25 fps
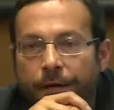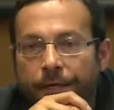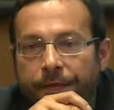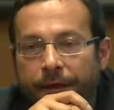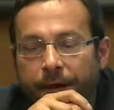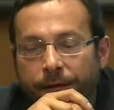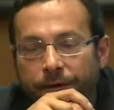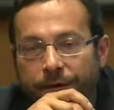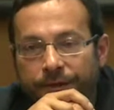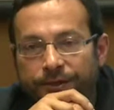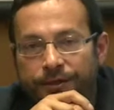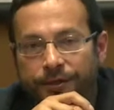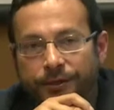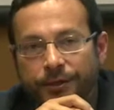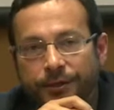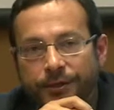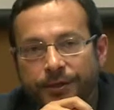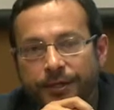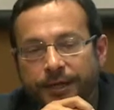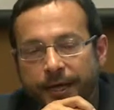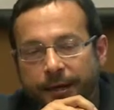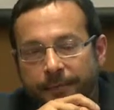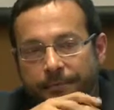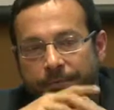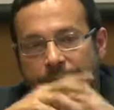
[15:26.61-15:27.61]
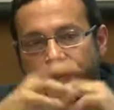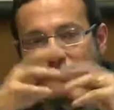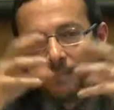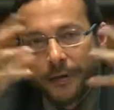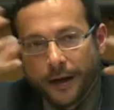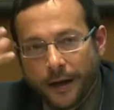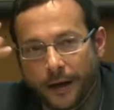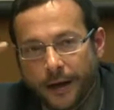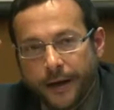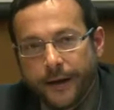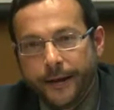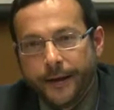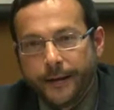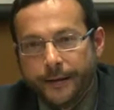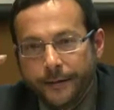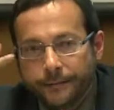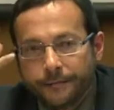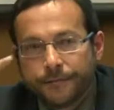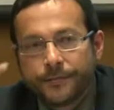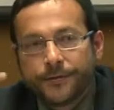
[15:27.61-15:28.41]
there is an attempt by